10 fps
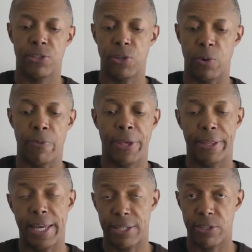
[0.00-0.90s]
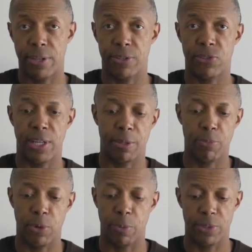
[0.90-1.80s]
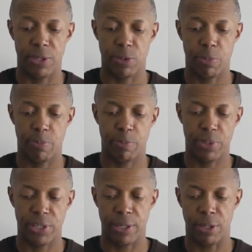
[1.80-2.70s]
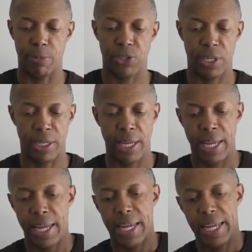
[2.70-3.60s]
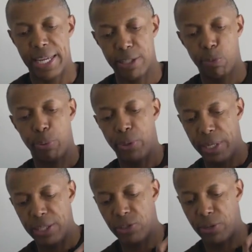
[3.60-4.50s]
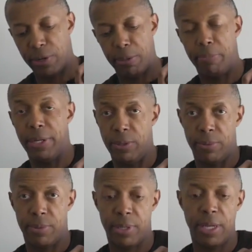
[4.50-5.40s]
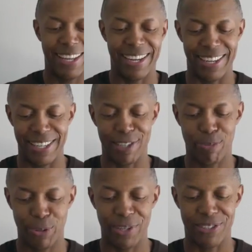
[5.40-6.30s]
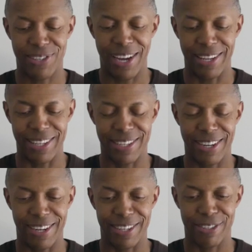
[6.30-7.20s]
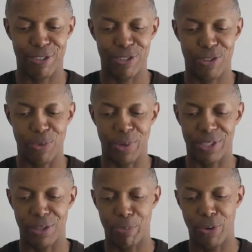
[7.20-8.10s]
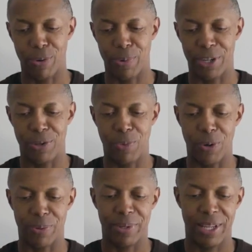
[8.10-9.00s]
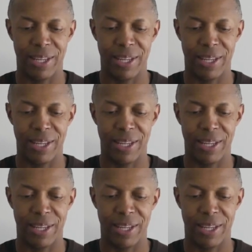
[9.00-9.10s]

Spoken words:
So that's another selling point with this particular machine. It's pretty sturdy built. It's pretty solid to the point where you won't